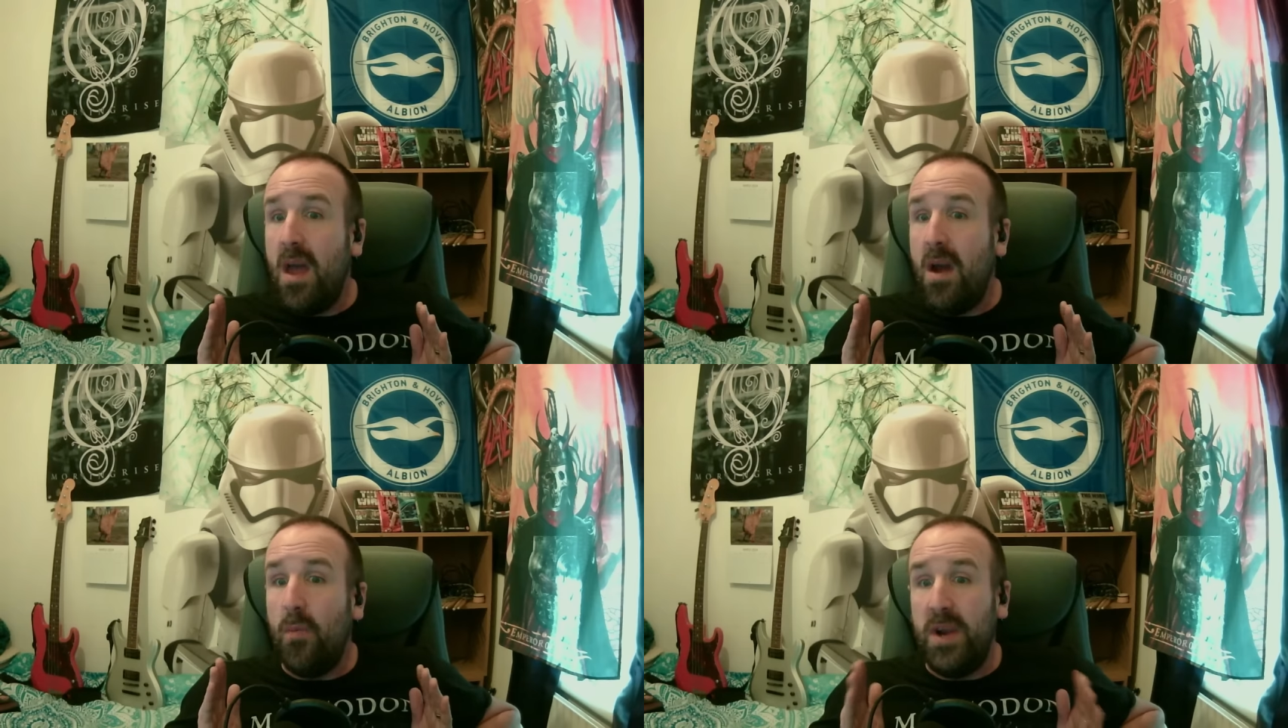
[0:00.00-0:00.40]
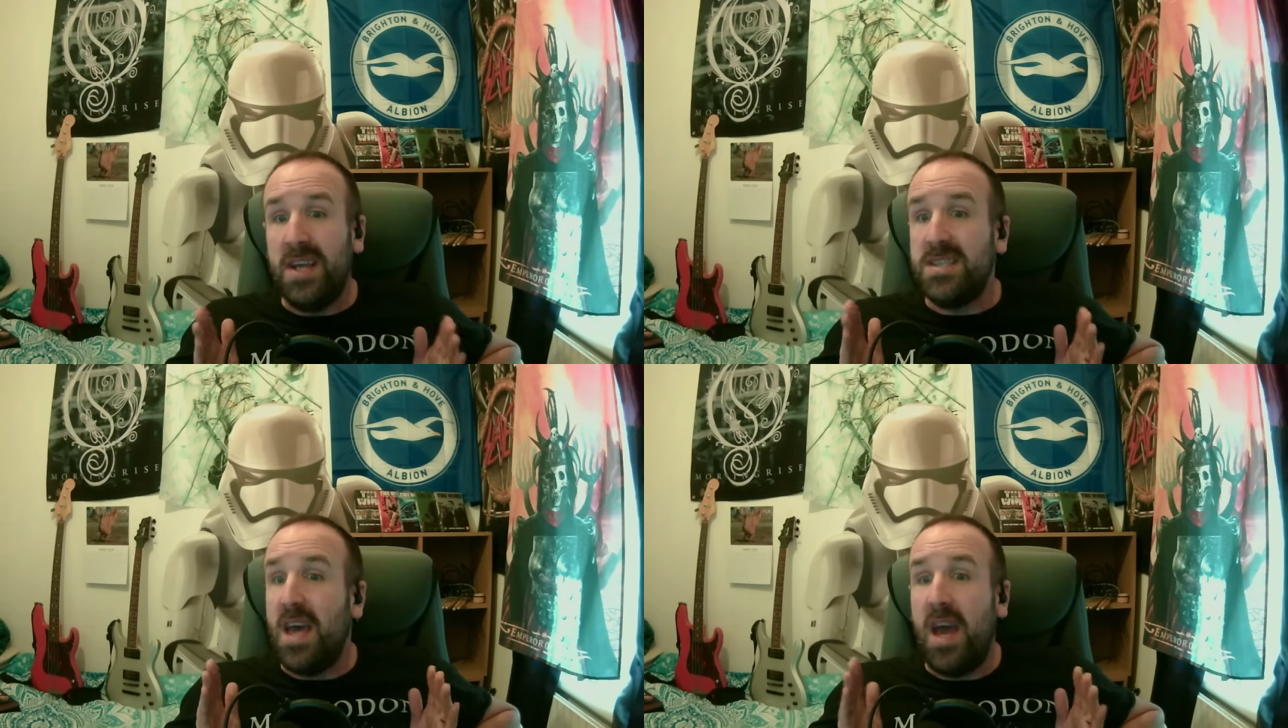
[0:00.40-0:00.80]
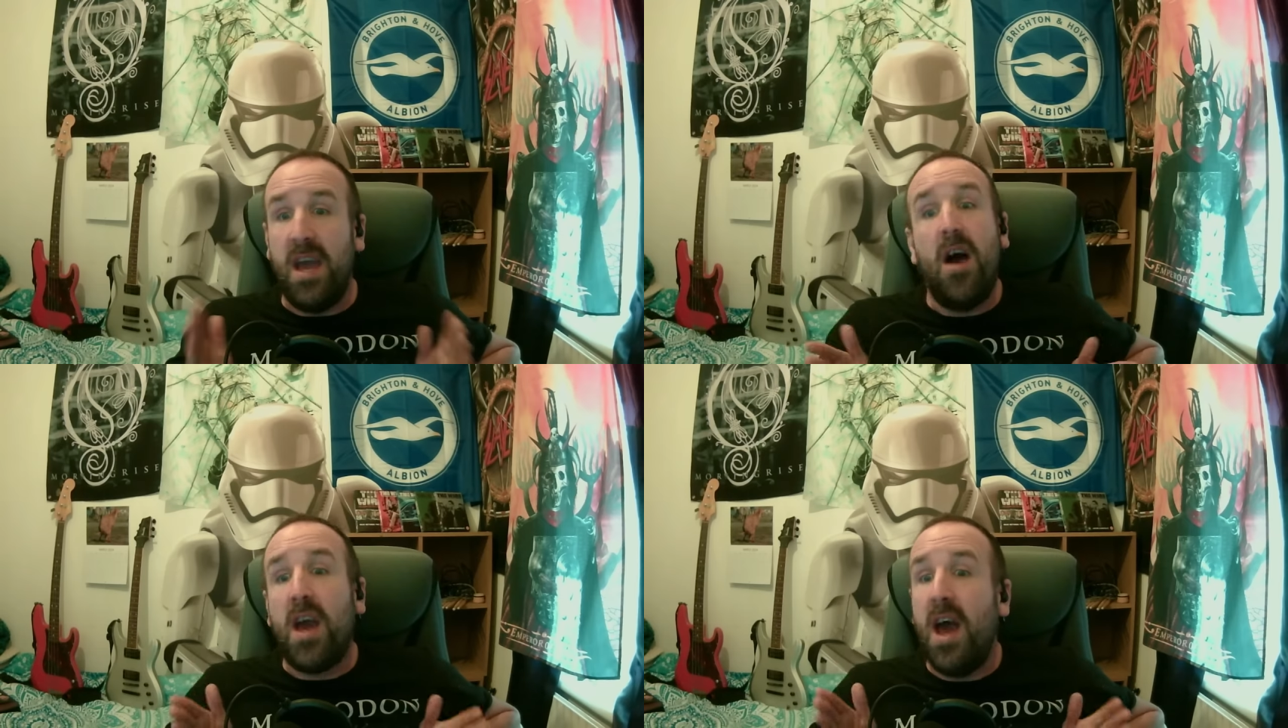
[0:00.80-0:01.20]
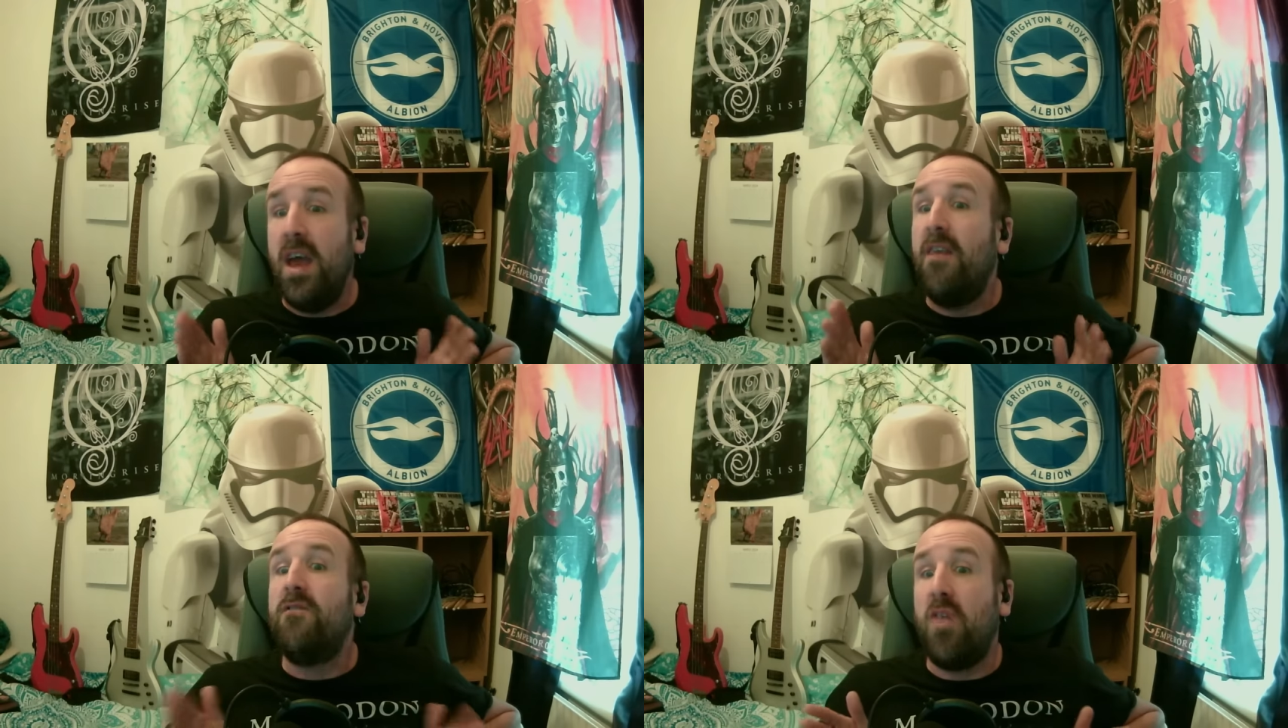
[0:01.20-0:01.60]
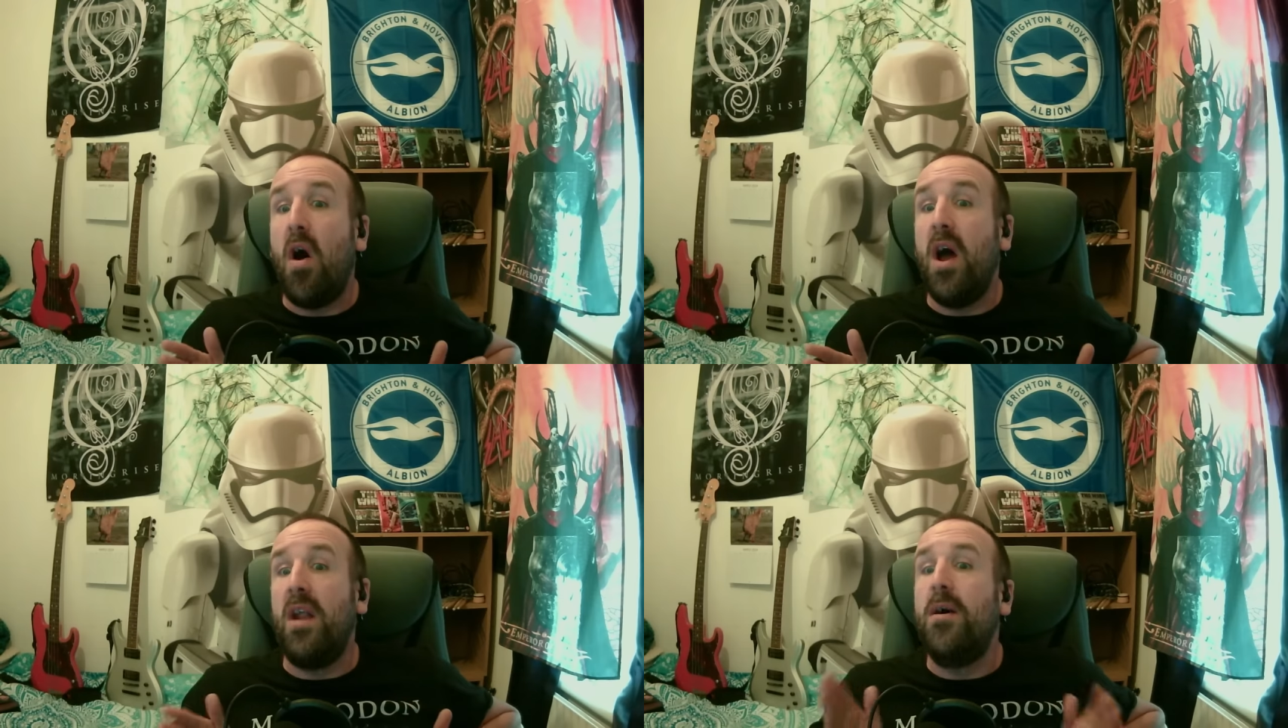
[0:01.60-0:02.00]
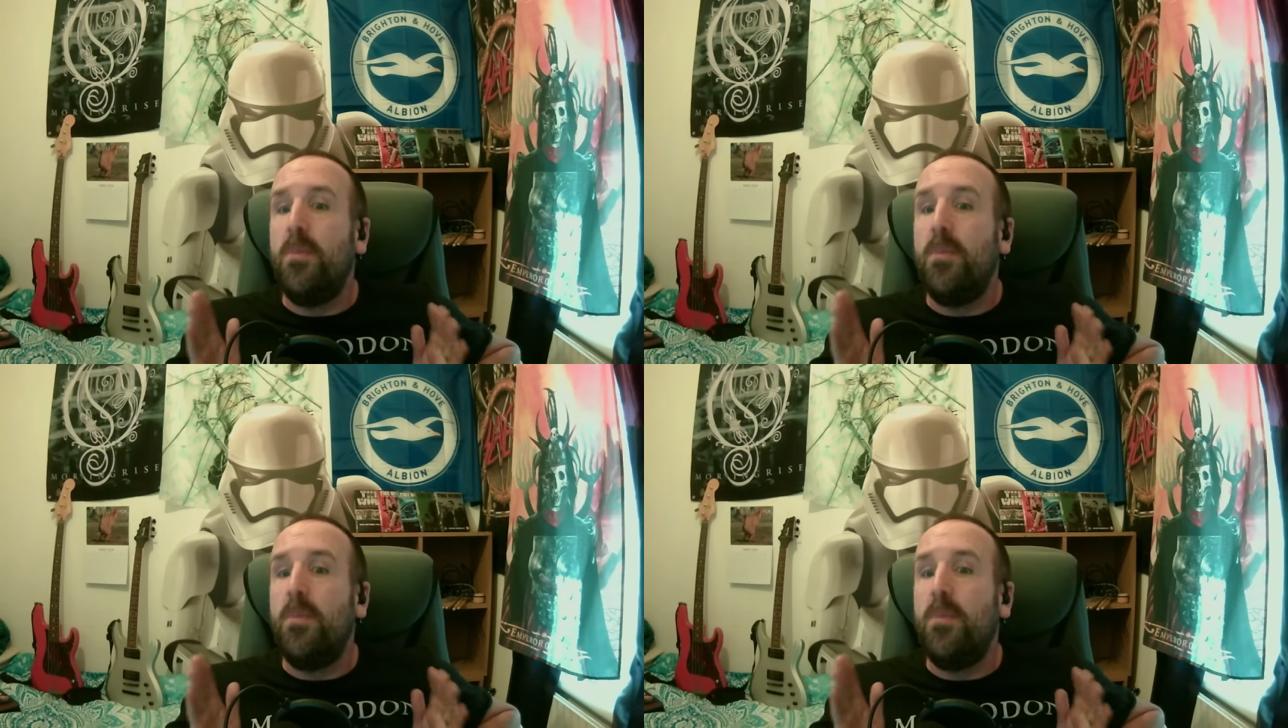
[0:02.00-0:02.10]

we need to say, okay, fine.